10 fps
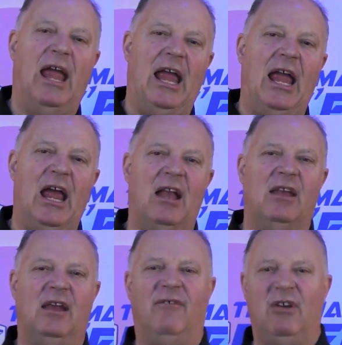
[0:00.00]
And
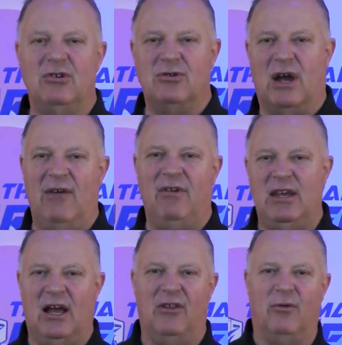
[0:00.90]
if you're driving
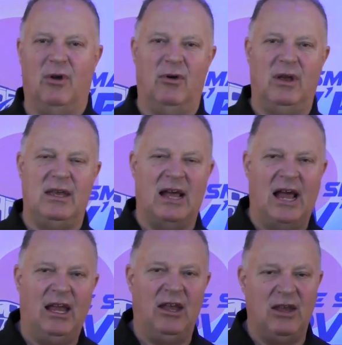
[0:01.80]
down the road at
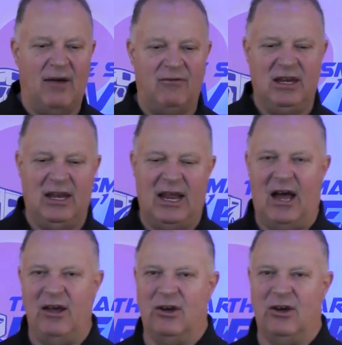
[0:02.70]
night and you have to get out,